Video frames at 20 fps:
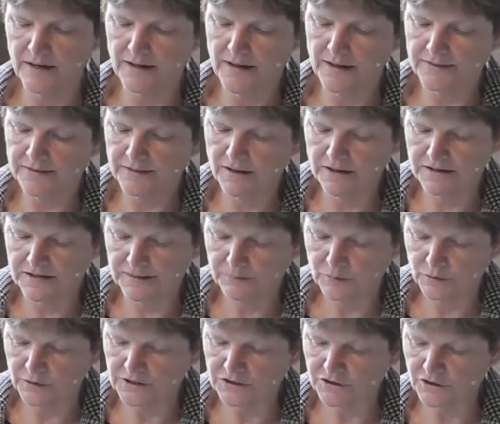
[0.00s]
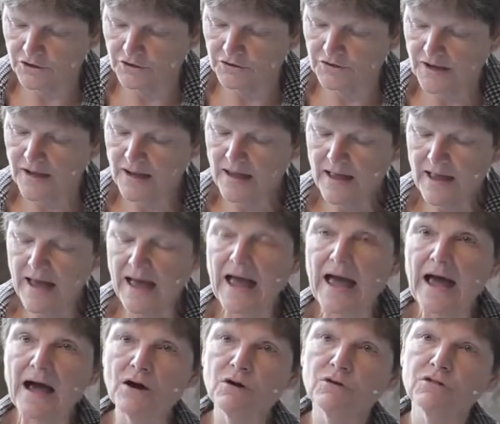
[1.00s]
a starting point on
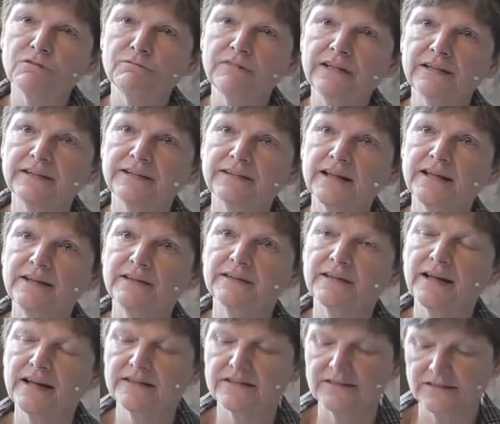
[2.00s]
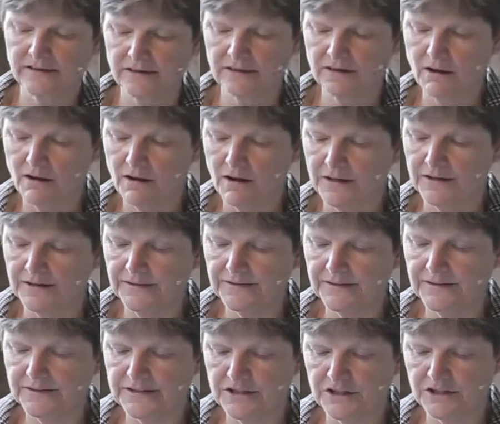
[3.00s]
how the real estate sector can harness
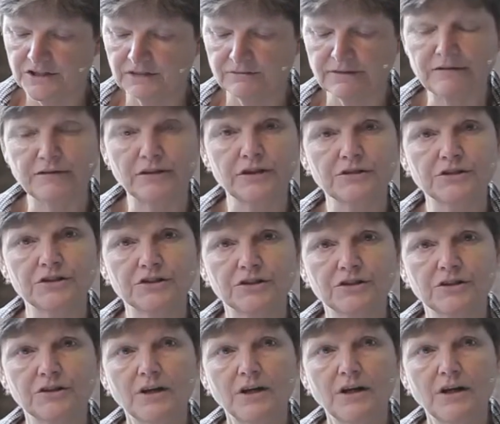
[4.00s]
the digital revolution